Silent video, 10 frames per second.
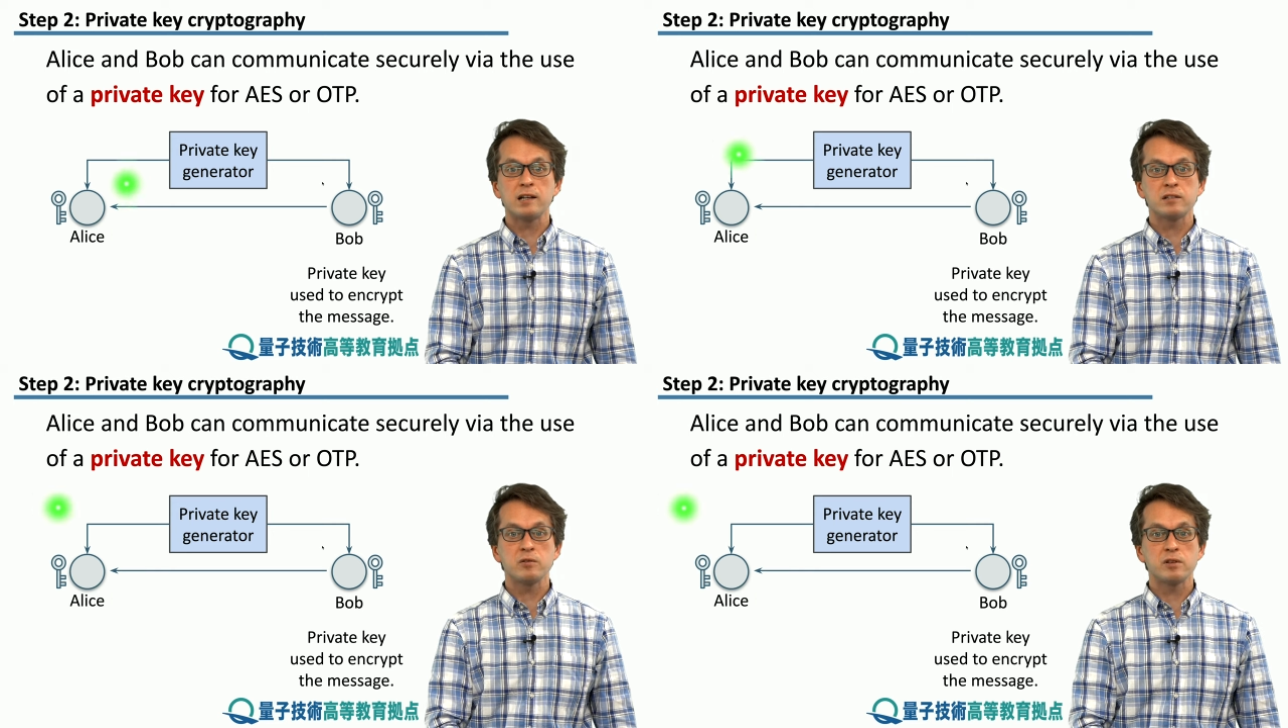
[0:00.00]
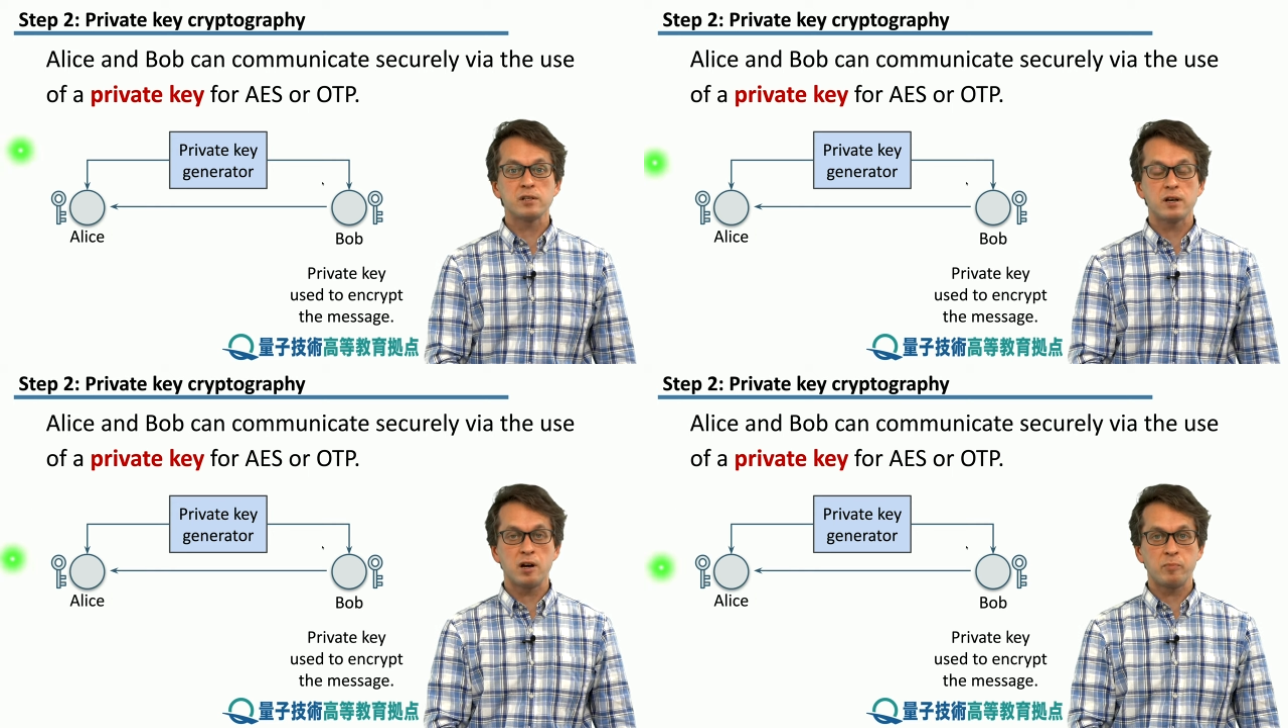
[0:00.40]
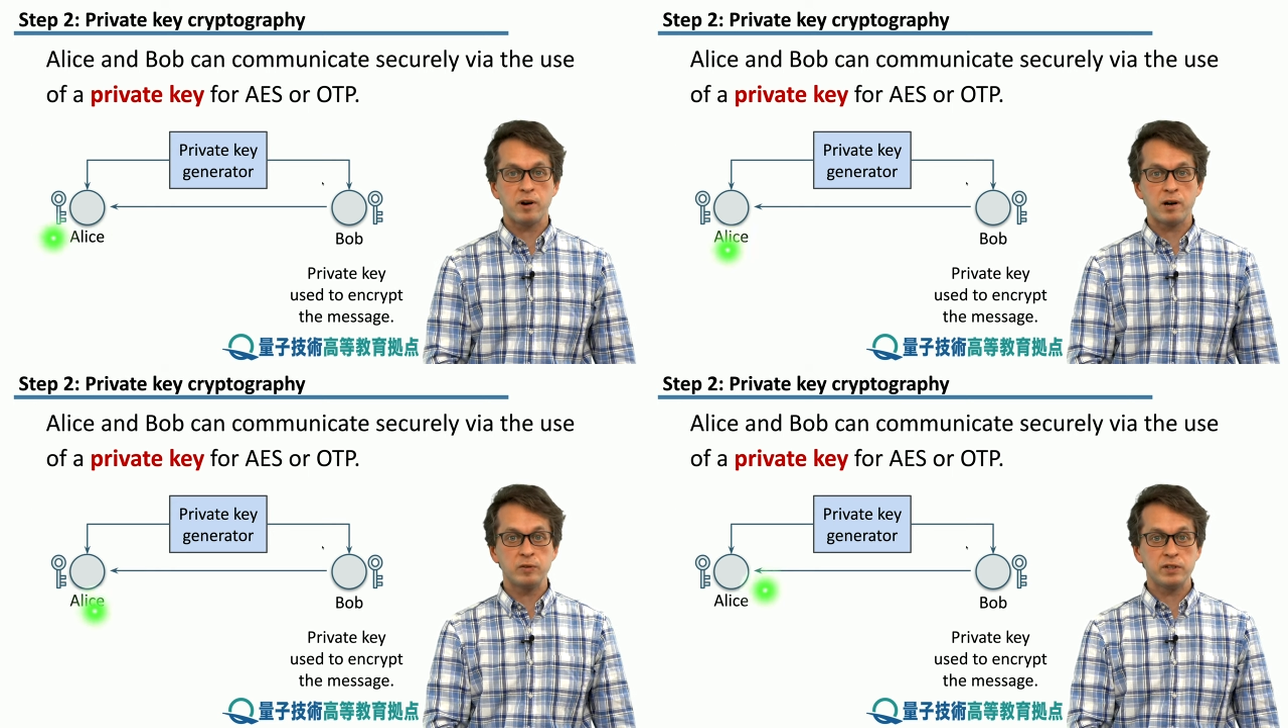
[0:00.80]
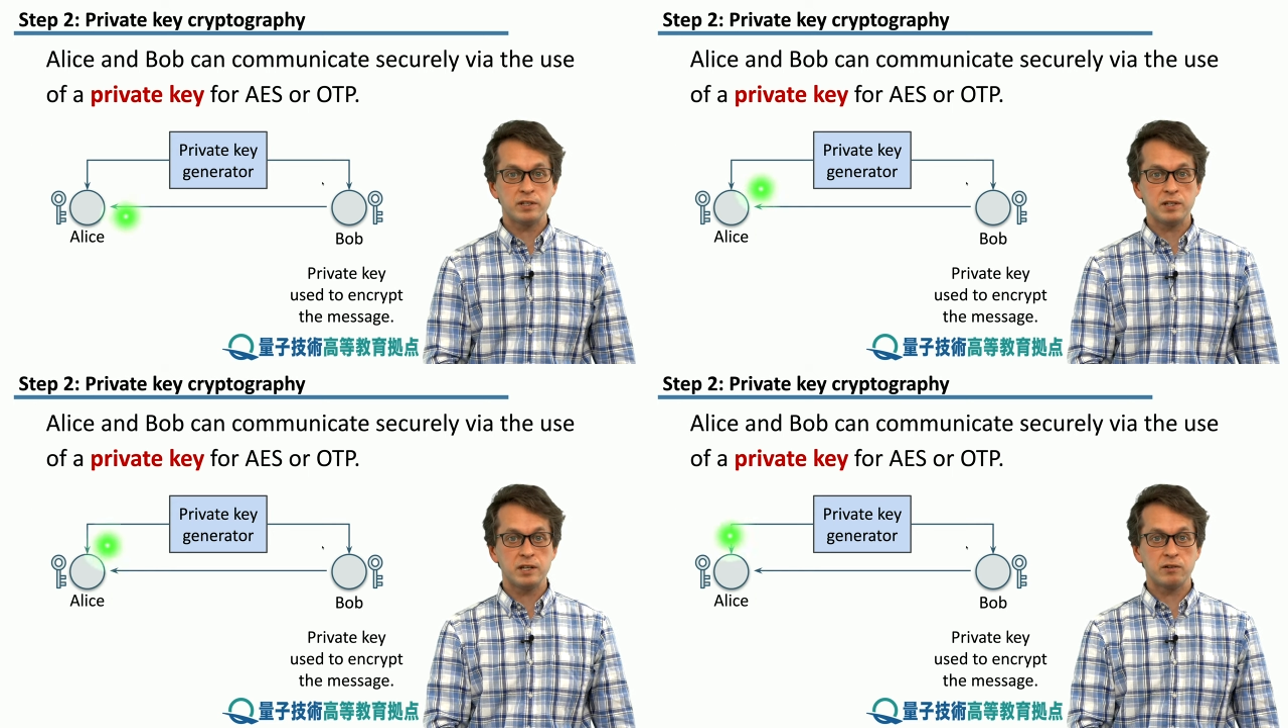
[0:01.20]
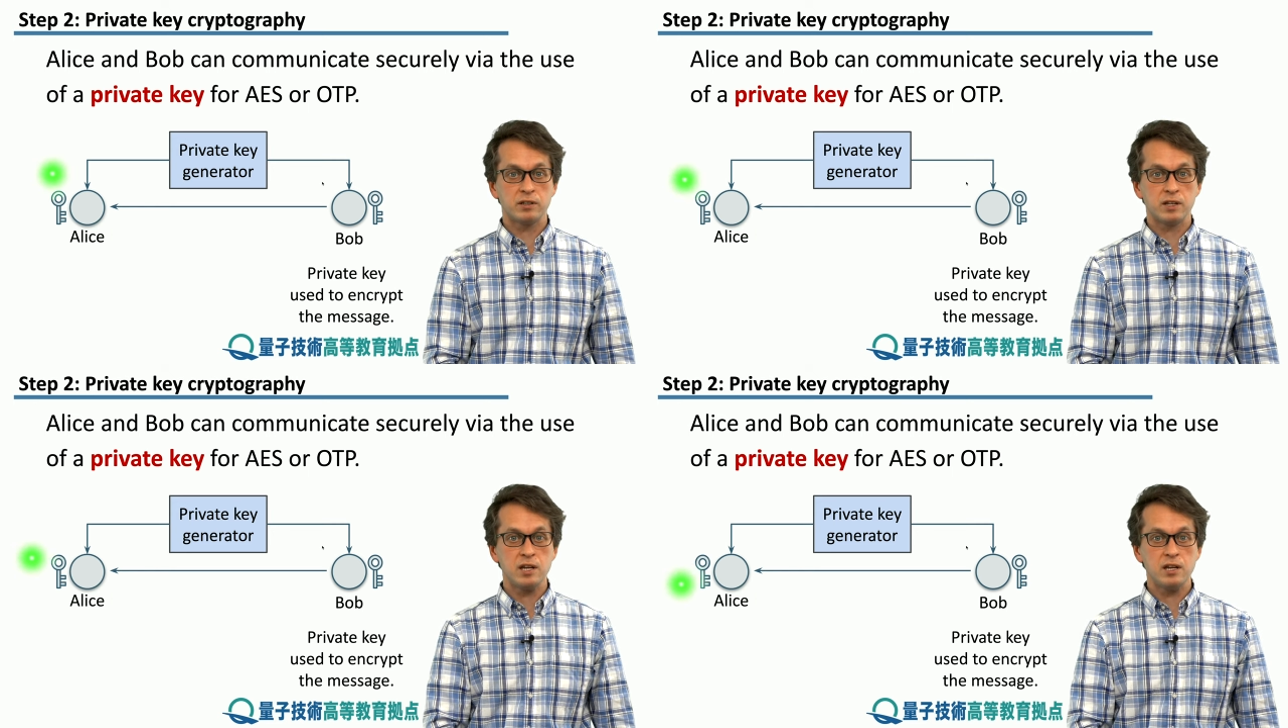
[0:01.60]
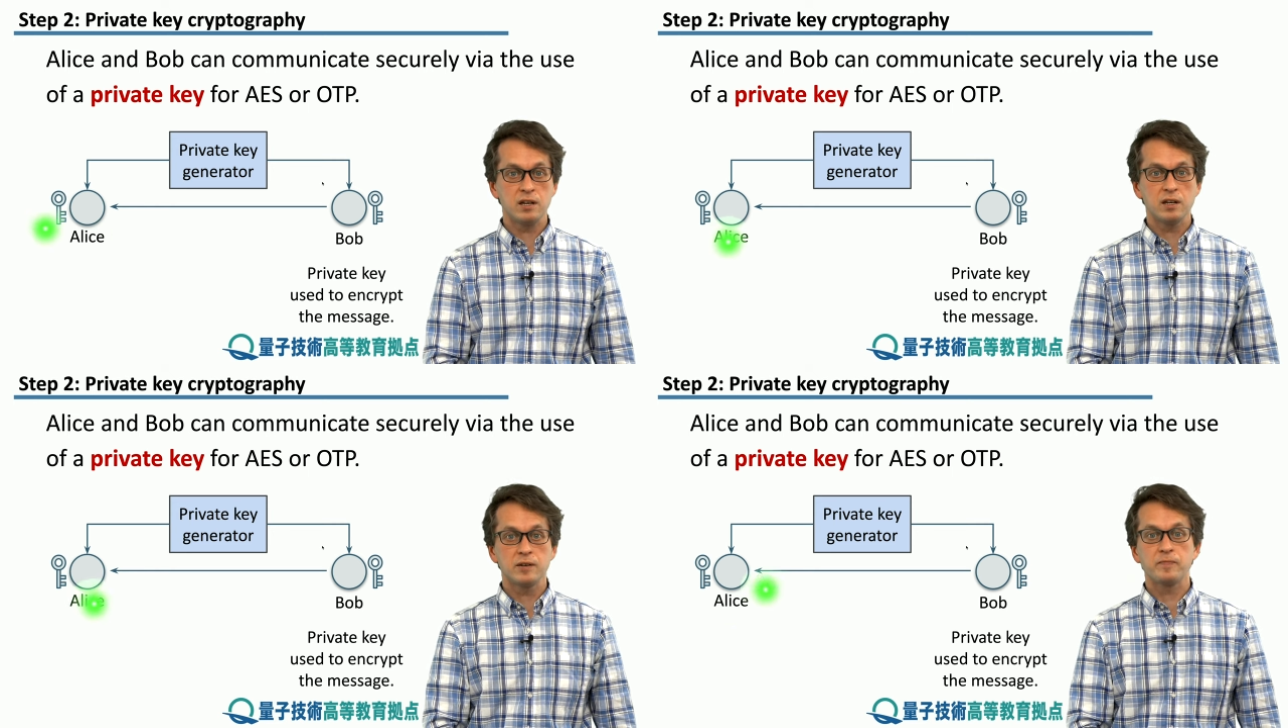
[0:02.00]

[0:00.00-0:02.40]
Alice uses her part of the secret key